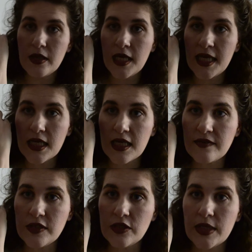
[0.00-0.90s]
it
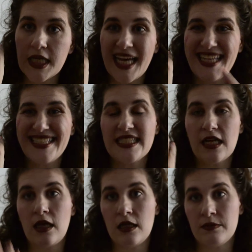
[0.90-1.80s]
gives you a nice,
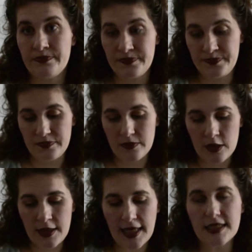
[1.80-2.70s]

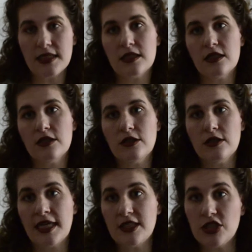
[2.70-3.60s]
nice
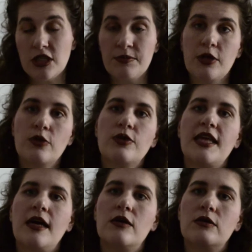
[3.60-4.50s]
shimmer
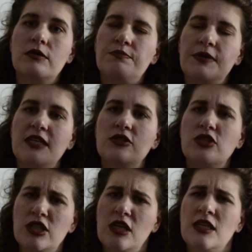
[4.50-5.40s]
without being
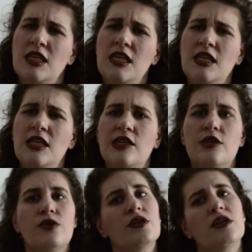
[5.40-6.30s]

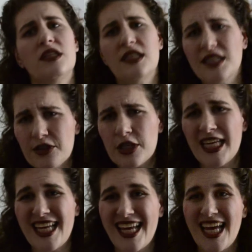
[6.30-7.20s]
chunky or
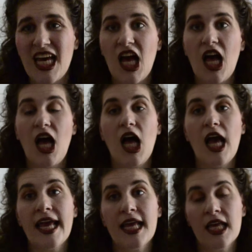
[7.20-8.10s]
glittery.
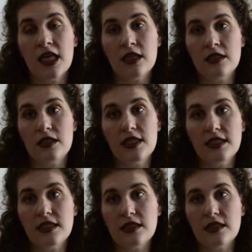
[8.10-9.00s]
And
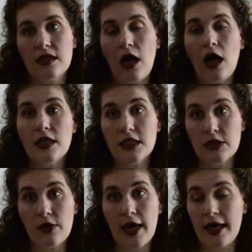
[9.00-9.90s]
this is also,
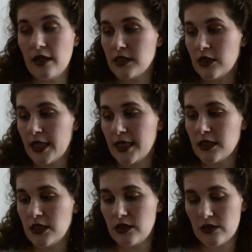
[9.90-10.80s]
I also like
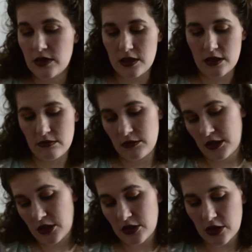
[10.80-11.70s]
to use, I
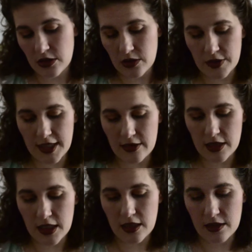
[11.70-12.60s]
should show you without
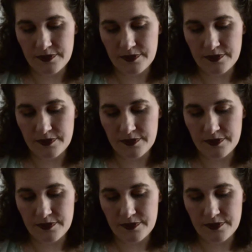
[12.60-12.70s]
the,